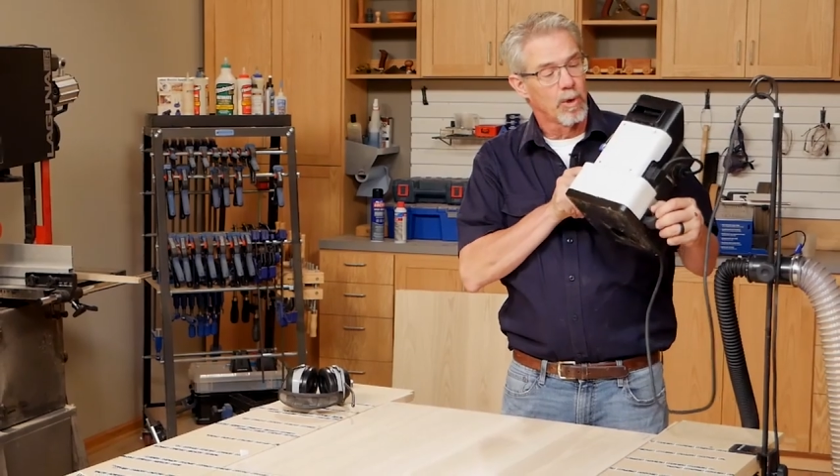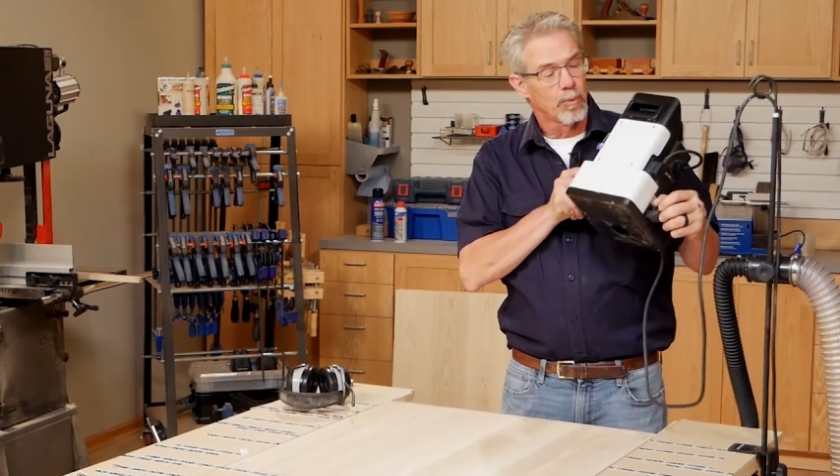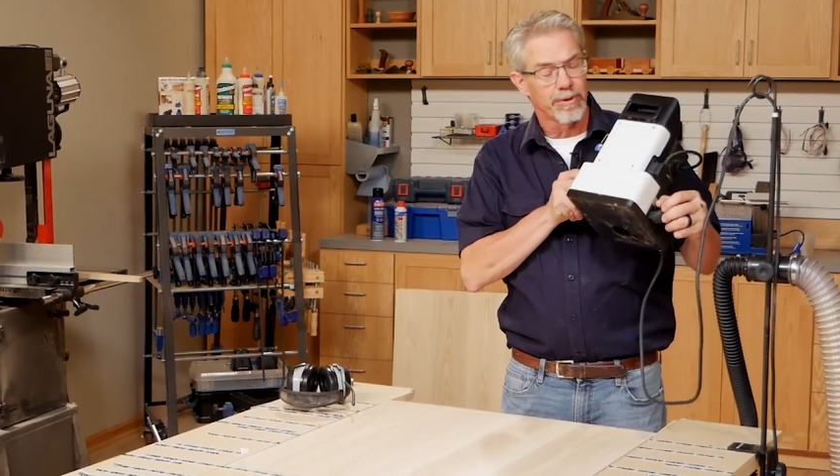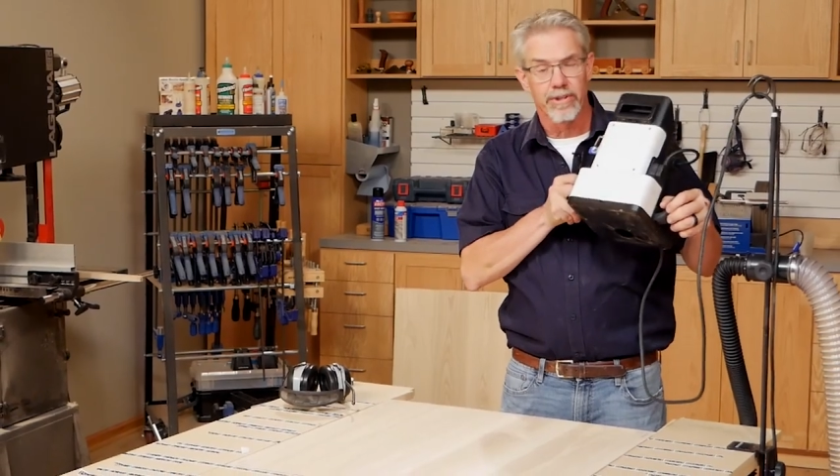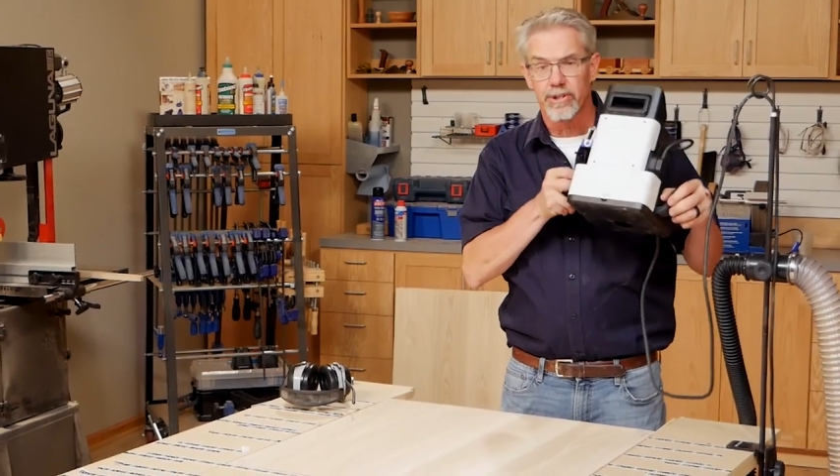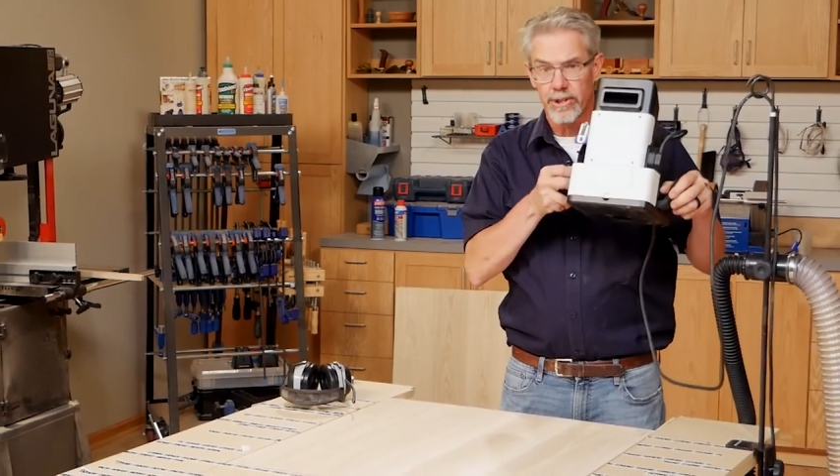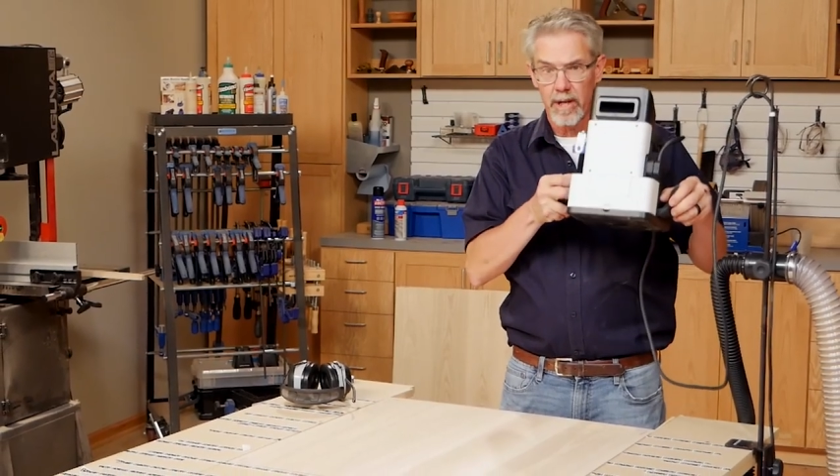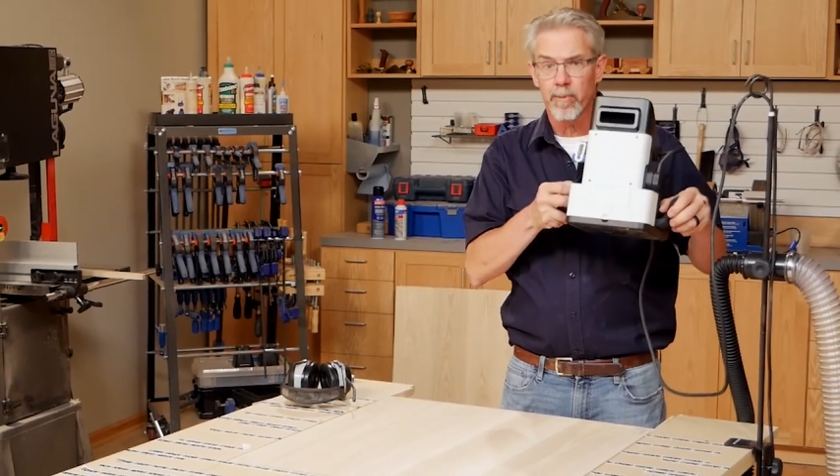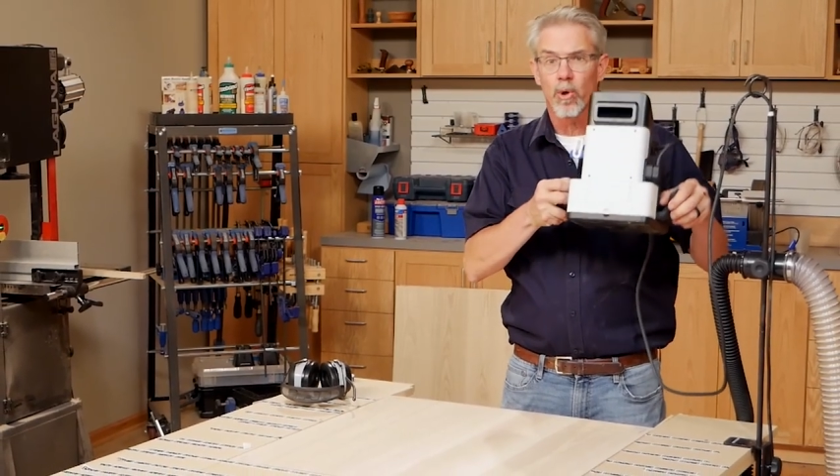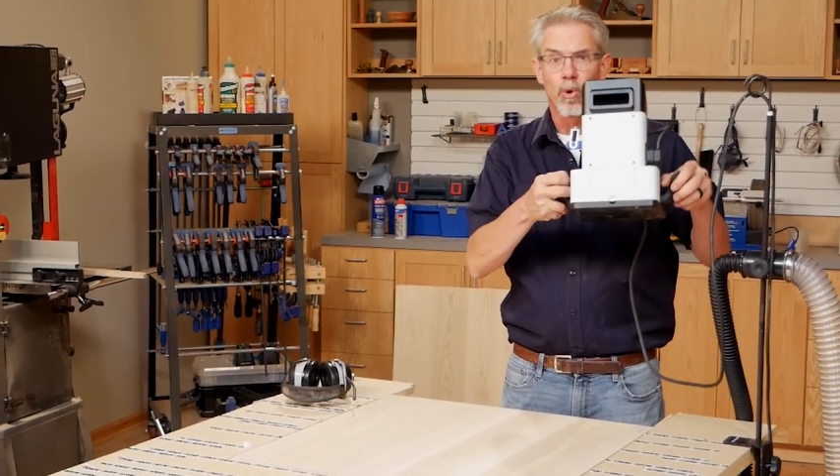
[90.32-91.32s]
with the
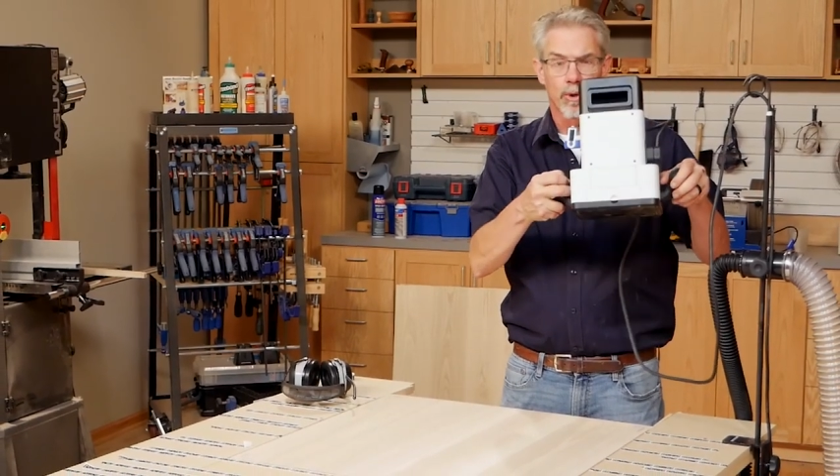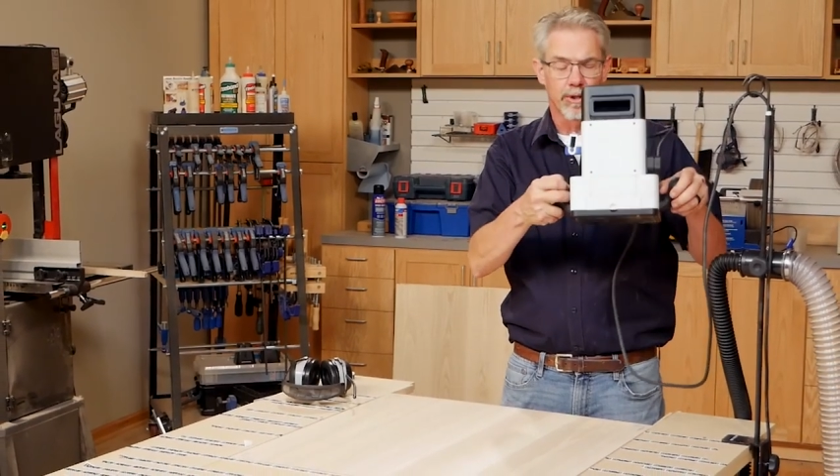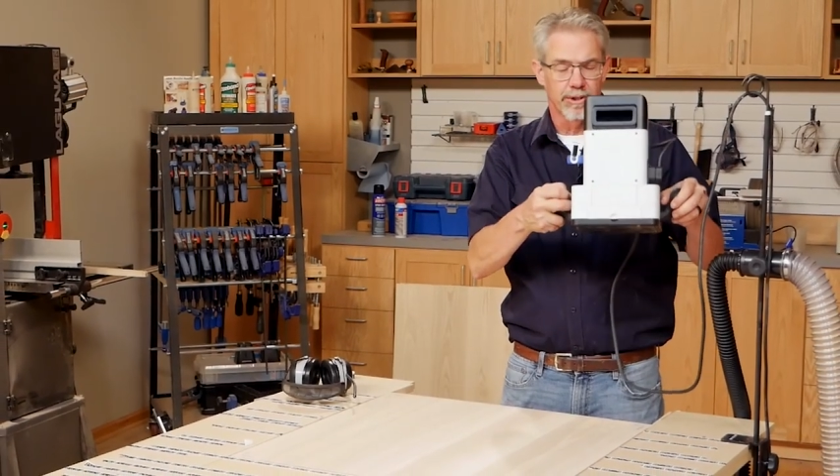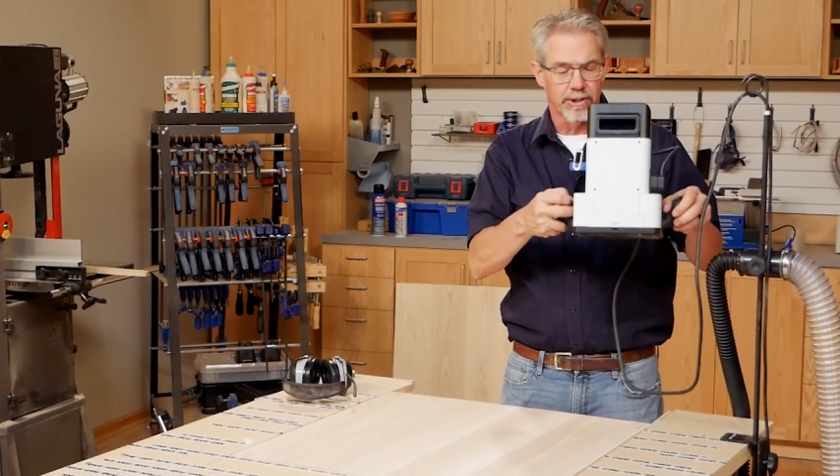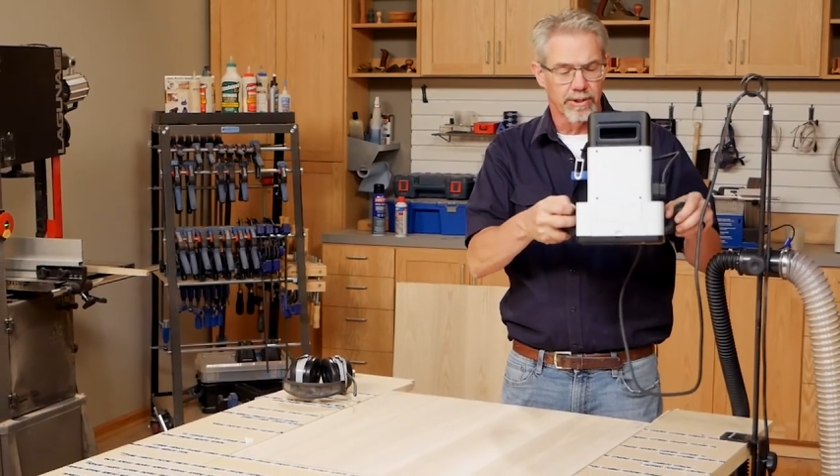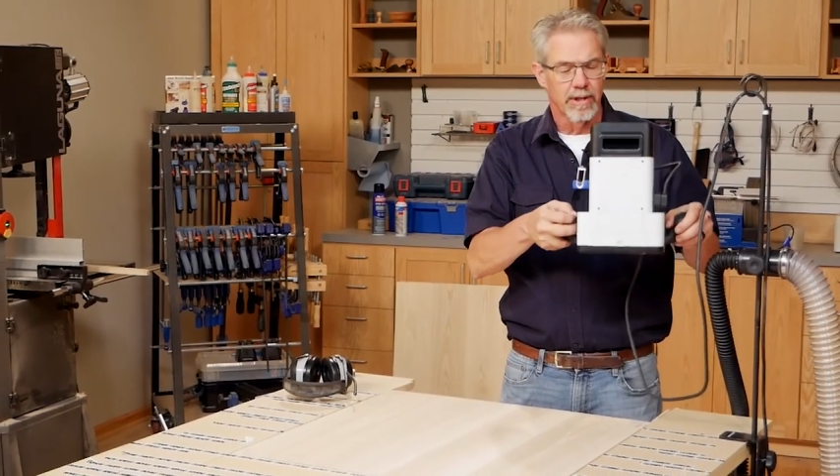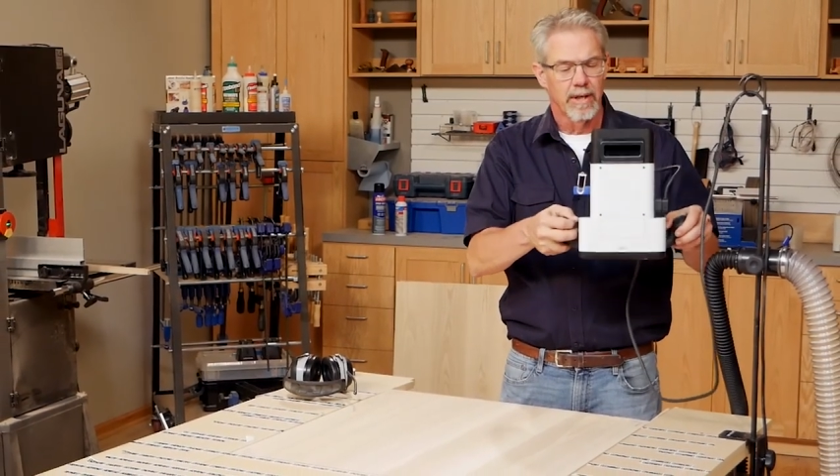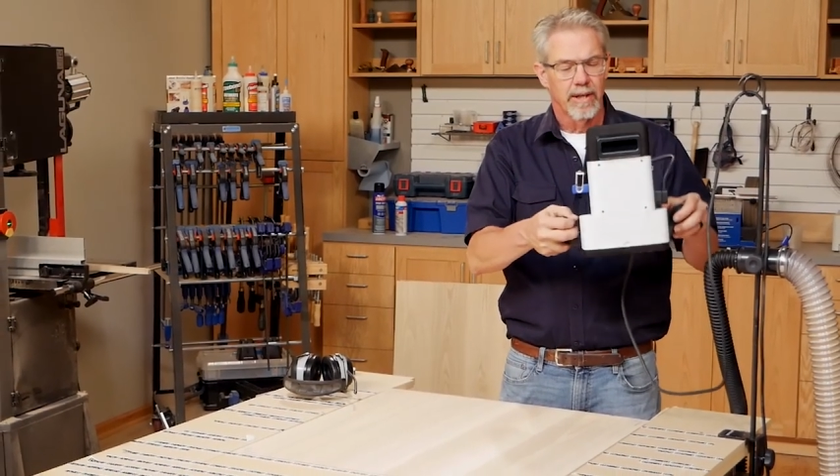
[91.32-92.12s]
Shaper Origin.